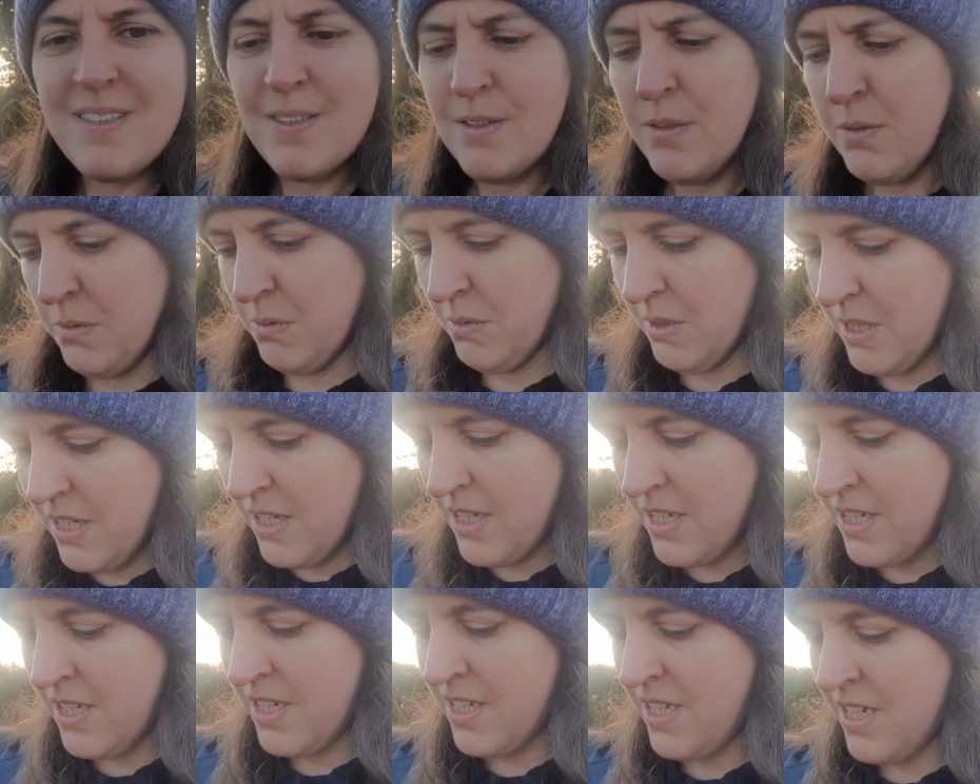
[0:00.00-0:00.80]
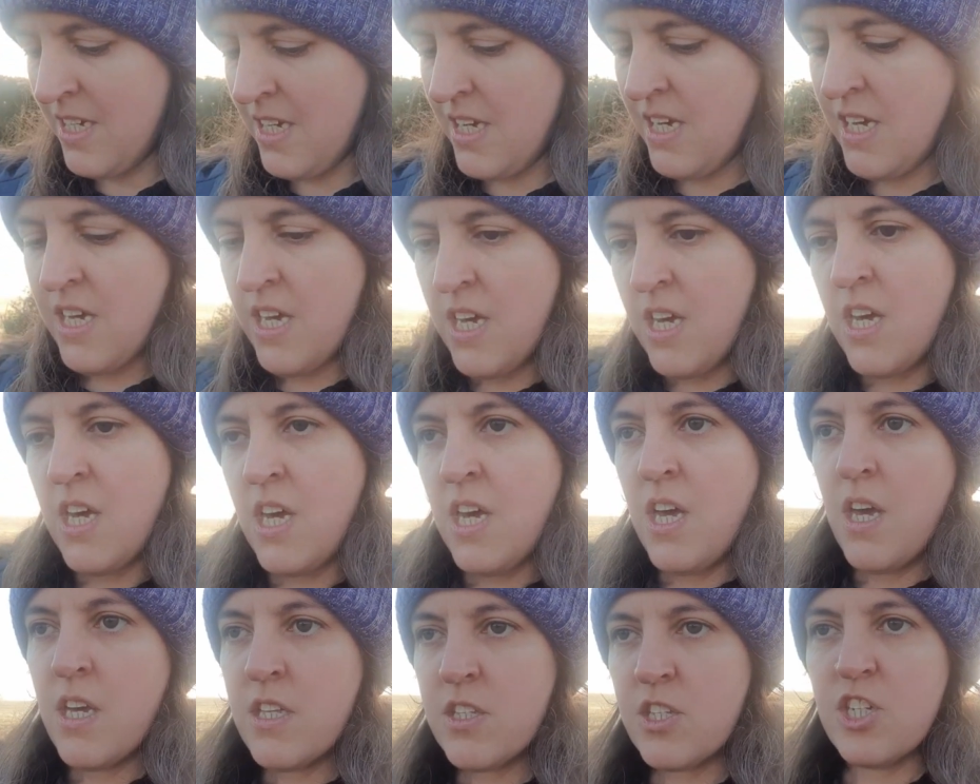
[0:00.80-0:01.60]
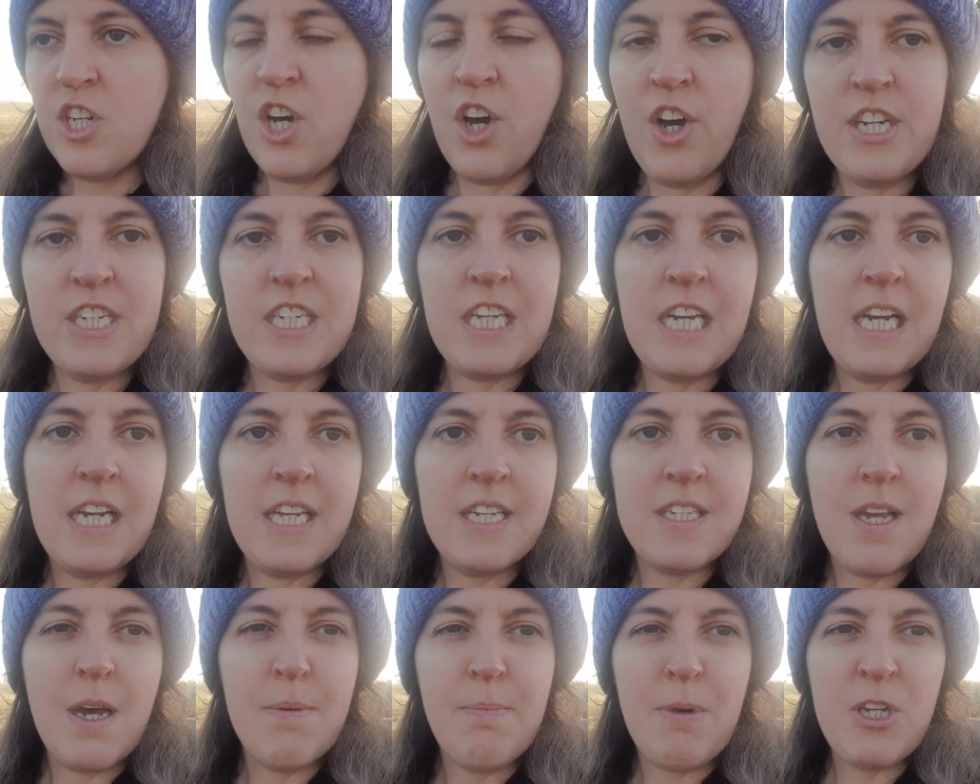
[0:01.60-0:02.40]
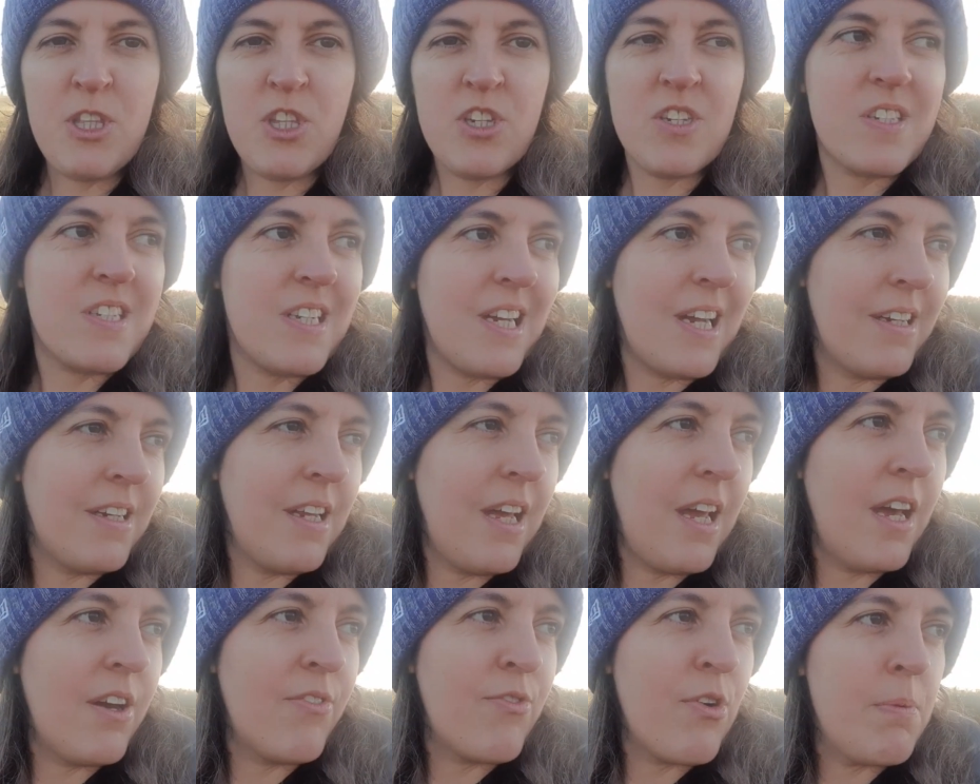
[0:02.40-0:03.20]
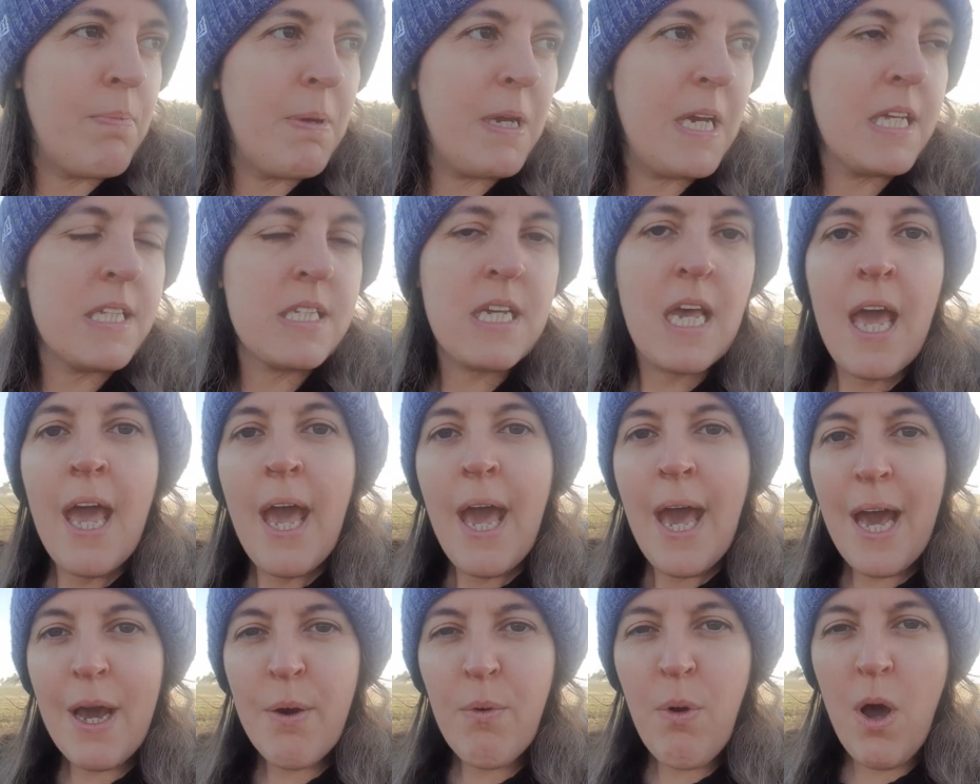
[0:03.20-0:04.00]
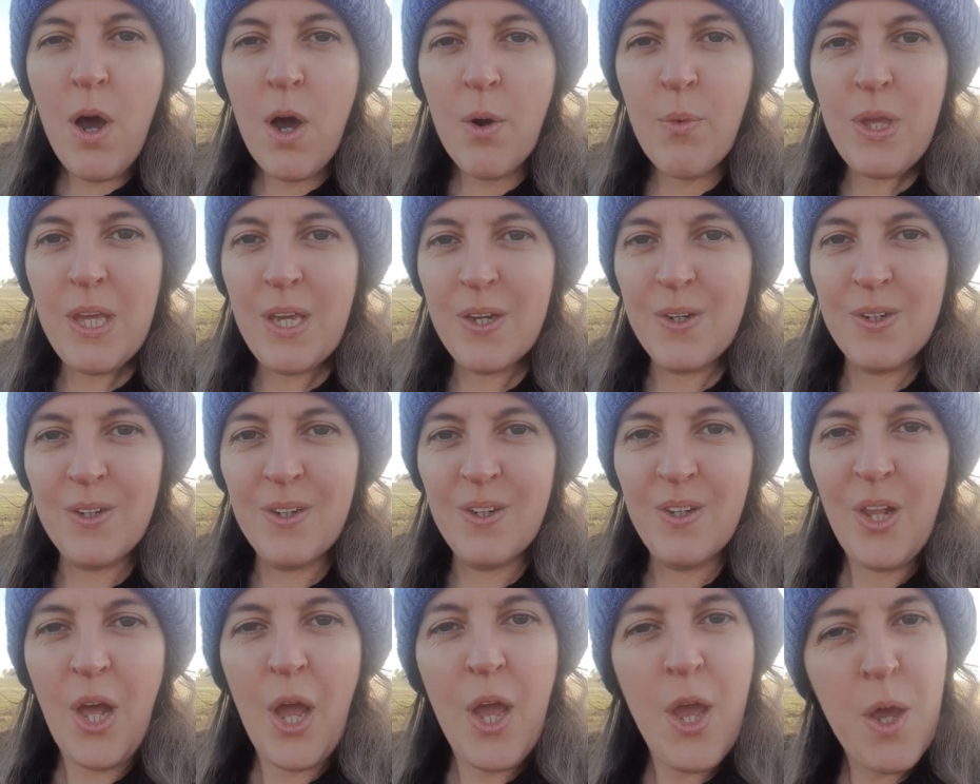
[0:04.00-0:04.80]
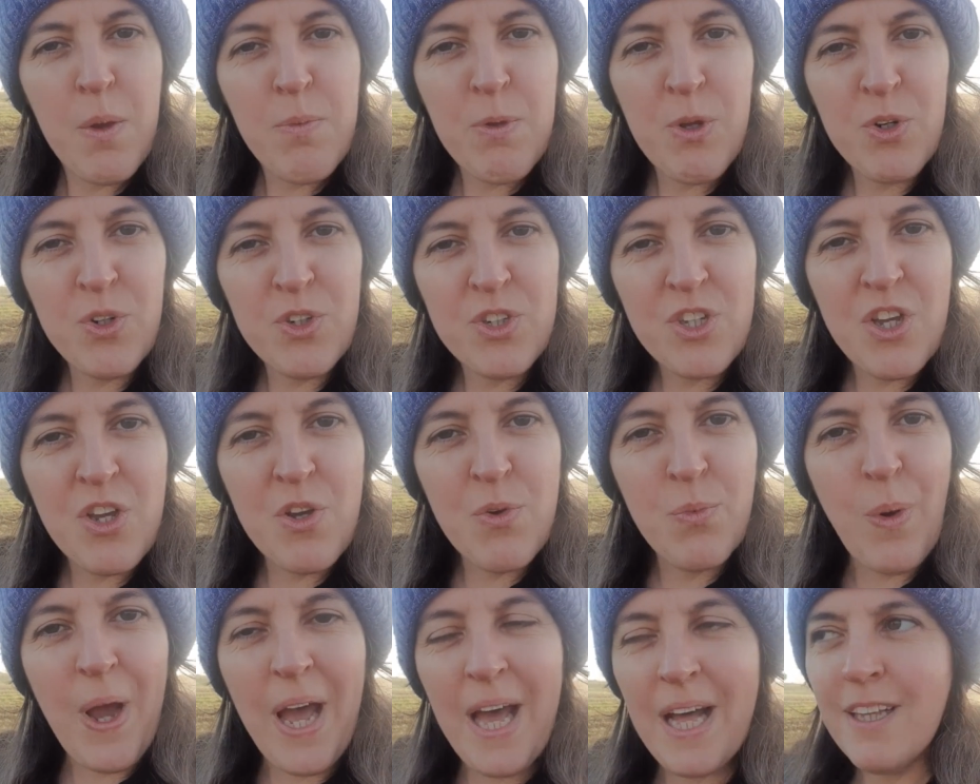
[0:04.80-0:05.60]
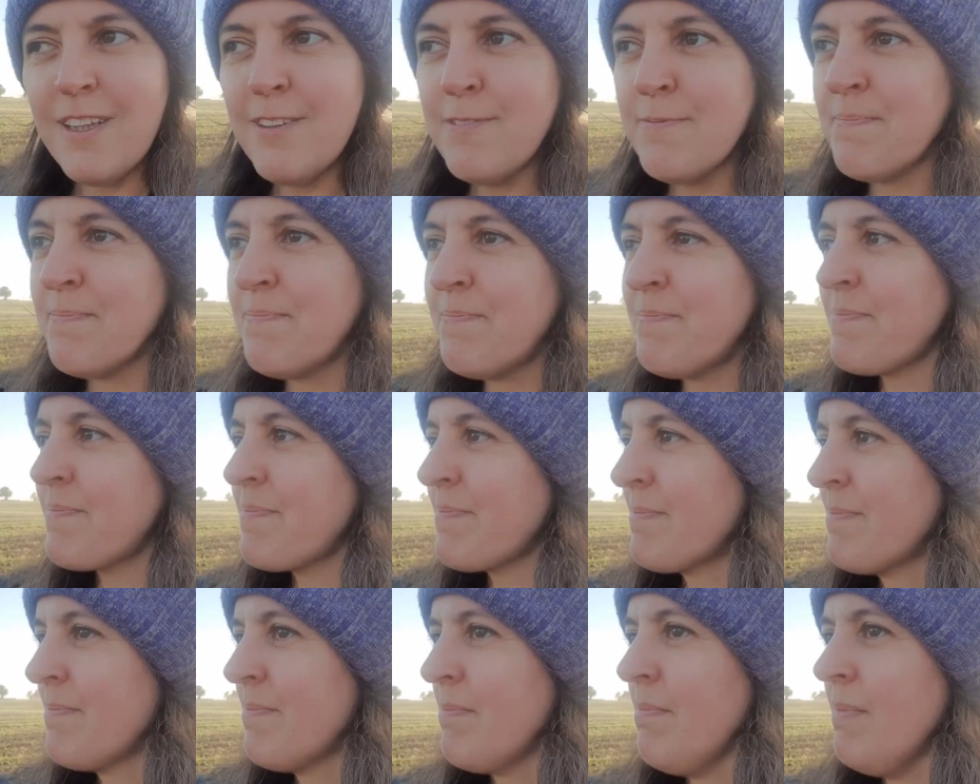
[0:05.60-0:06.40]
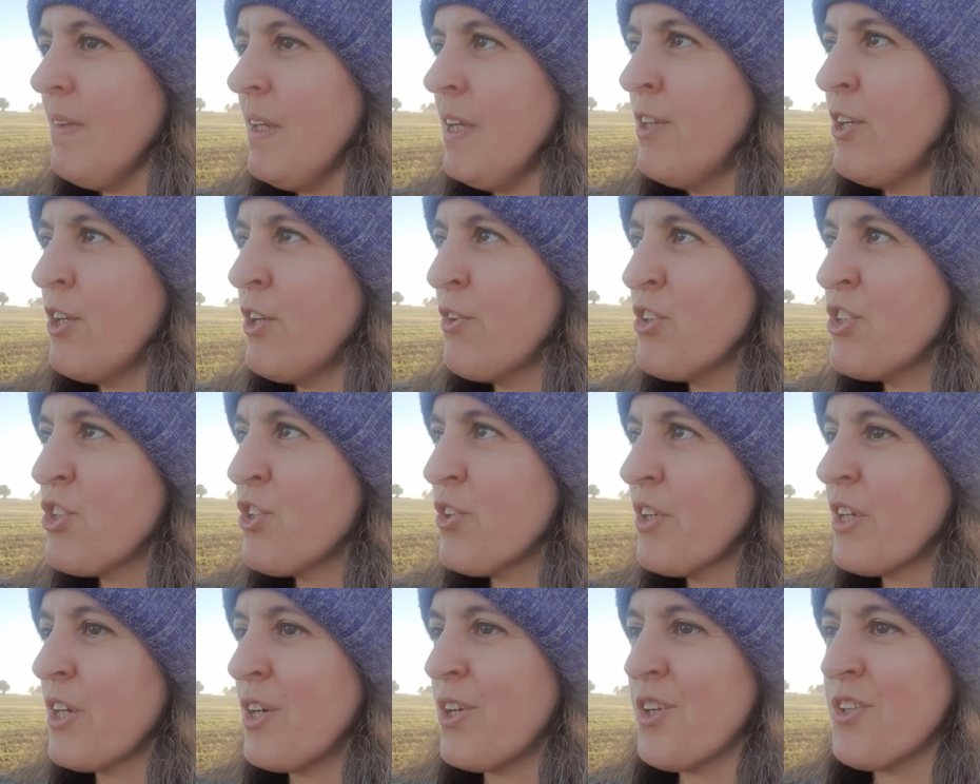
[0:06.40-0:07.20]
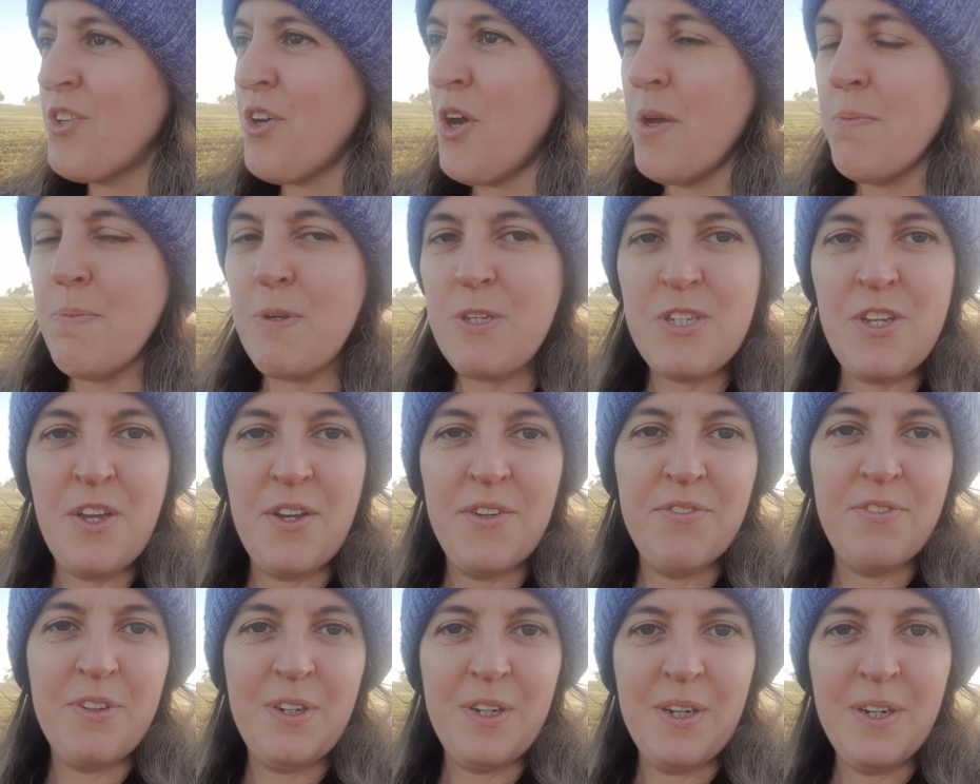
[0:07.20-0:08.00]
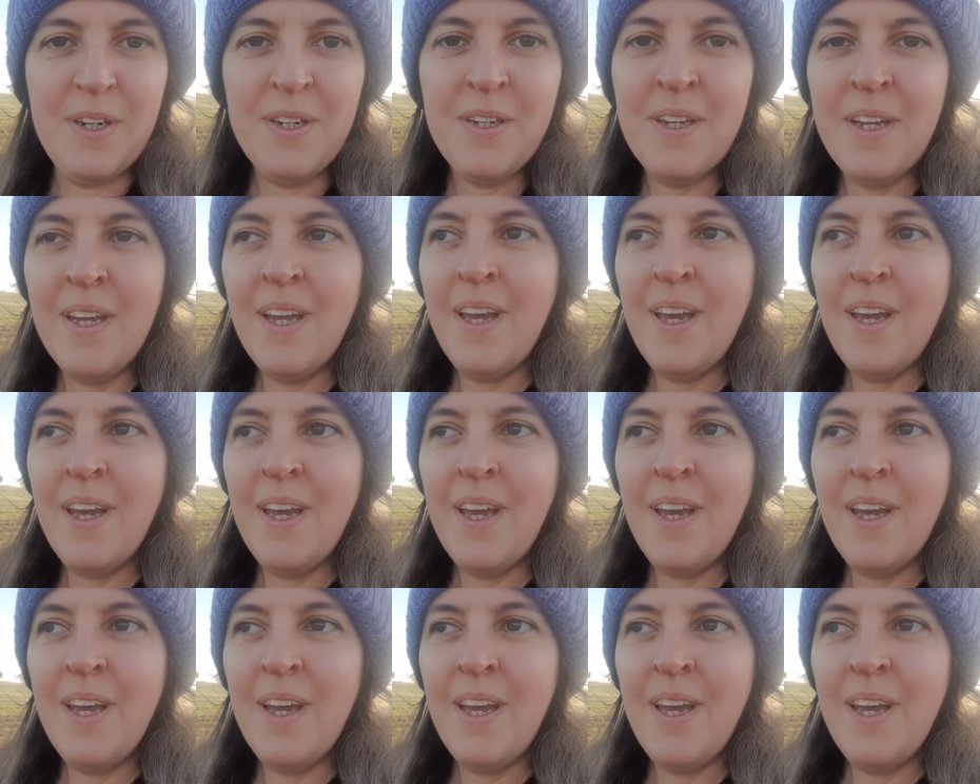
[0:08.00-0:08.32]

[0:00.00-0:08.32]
oh, it's not ideal, is it? I might just stand here for a bit. How are we all? I hope you're all doing well and that you're enjoying October so far.